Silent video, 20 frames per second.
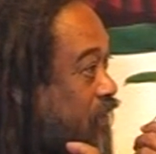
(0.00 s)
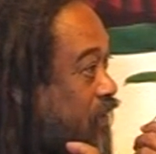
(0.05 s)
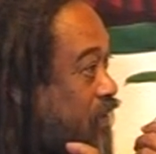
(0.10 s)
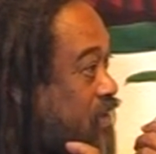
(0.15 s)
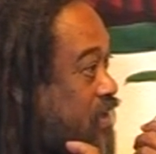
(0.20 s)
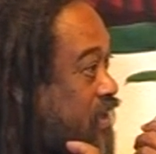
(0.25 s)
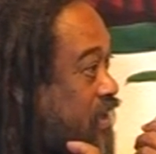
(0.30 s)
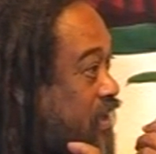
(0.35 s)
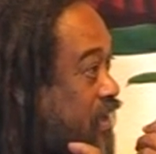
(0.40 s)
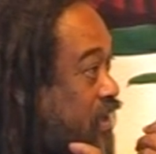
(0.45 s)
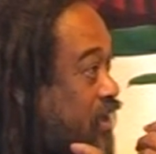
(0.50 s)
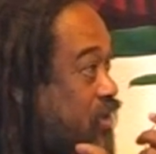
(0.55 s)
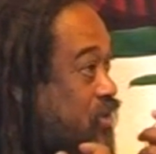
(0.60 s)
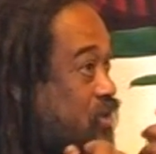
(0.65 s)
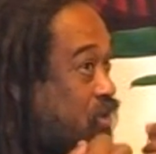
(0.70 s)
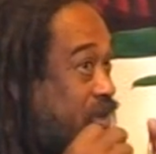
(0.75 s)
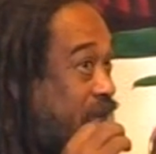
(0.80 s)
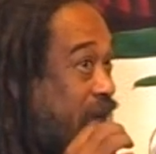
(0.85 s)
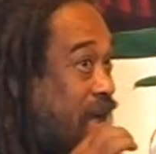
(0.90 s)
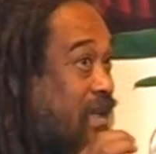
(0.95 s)
You see?
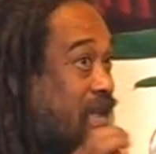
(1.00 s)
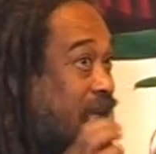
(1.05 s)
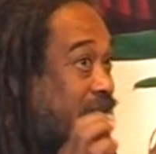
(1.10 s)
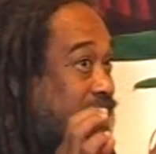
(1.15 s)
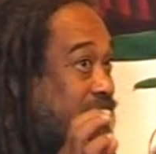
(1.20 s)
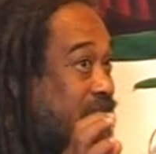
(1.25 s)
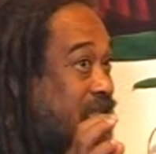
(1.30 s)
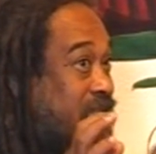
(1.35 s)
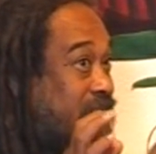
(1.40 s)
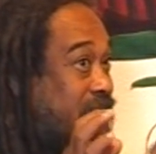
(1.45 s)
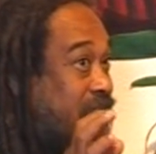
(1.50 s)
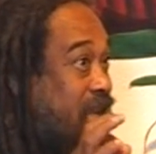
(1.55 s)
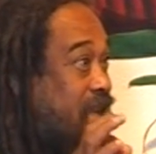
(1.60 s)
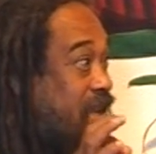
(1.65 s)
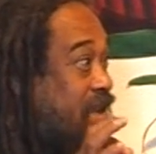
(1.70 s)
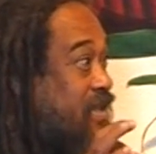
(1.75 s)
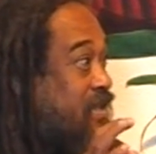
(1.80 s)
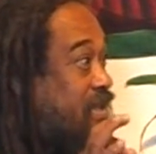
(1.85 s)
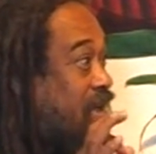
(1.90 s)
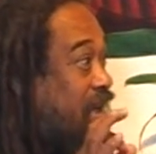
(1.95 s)
So that
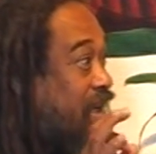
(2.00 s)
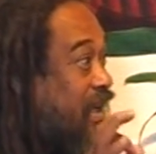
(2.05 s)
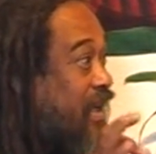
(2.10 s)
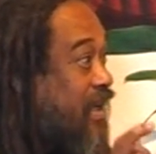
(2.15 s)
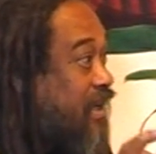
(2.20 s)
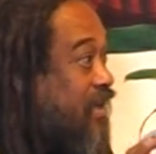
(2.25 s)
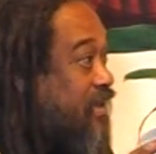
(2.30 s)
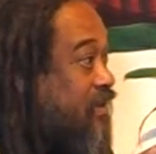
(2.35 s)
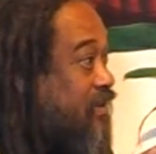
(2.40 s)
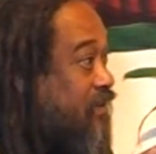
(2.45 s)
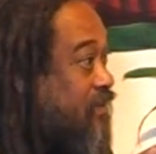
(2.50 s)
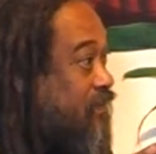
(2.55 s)
seeing is clean.